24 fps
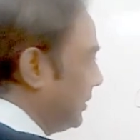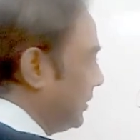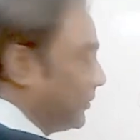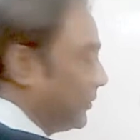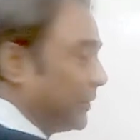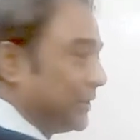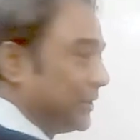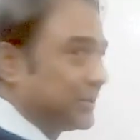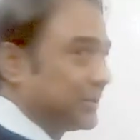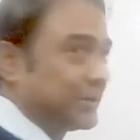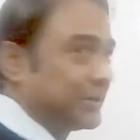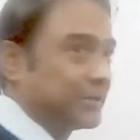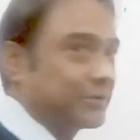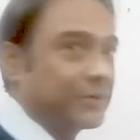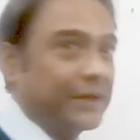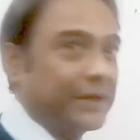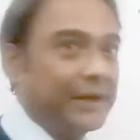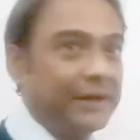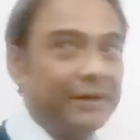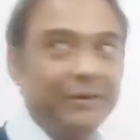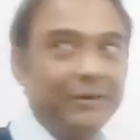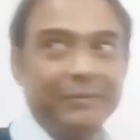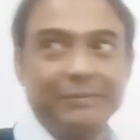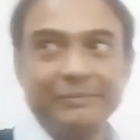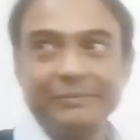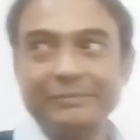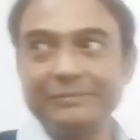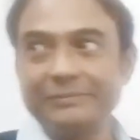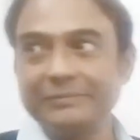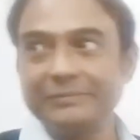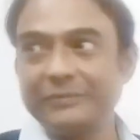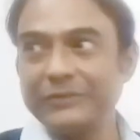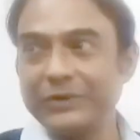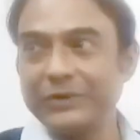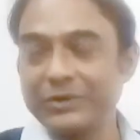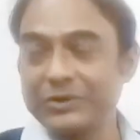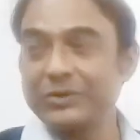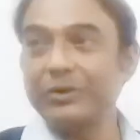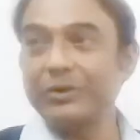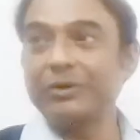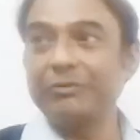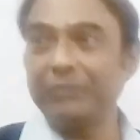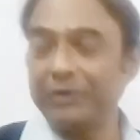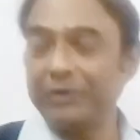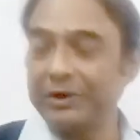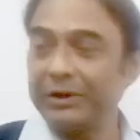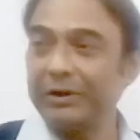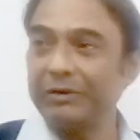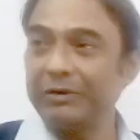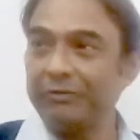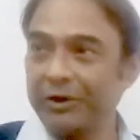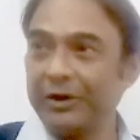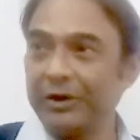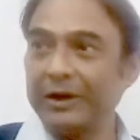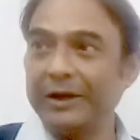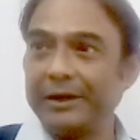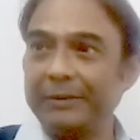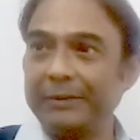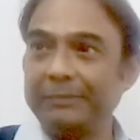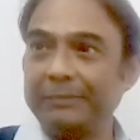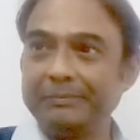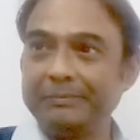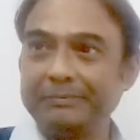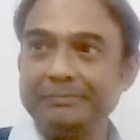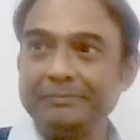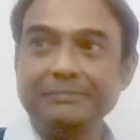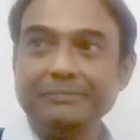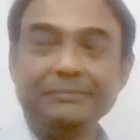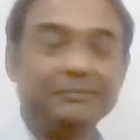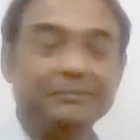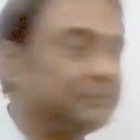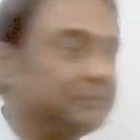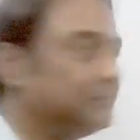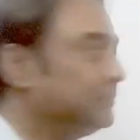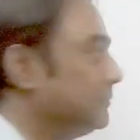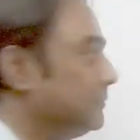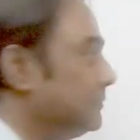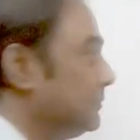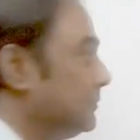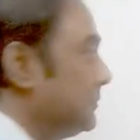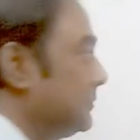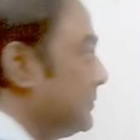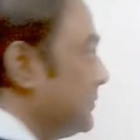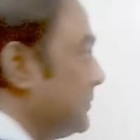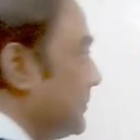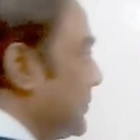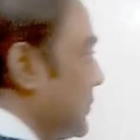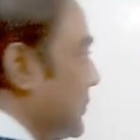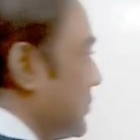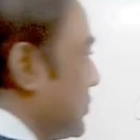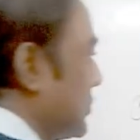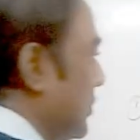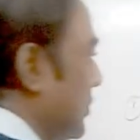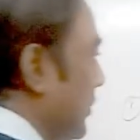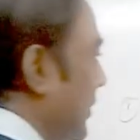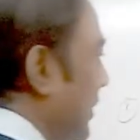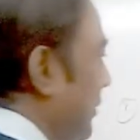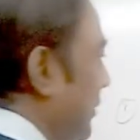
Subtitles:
questions right. You scored 40 on 40. So you get